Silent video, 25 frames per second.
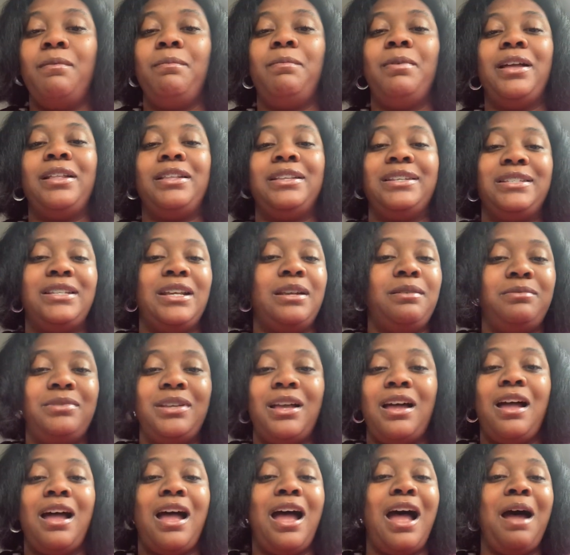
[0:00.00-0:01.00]
but at the same
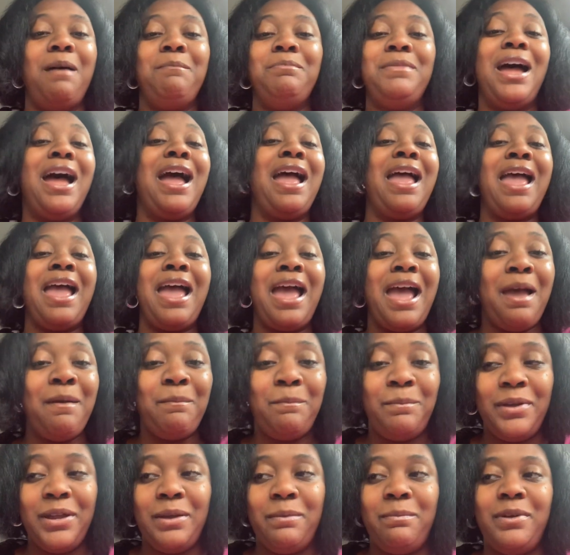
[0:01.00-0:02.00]
time, I'm not
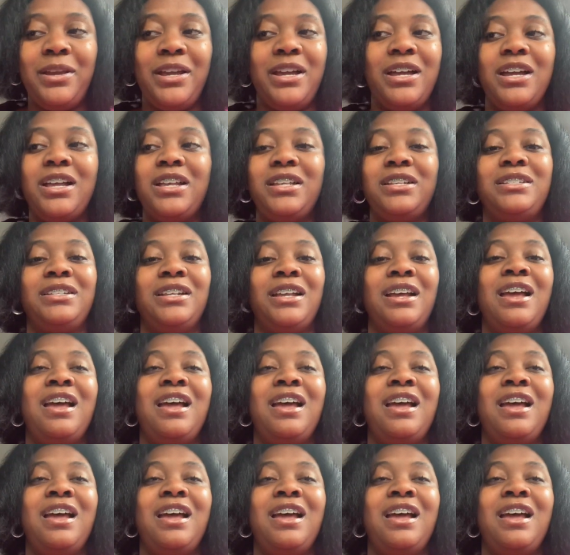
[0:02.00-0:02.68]
happy because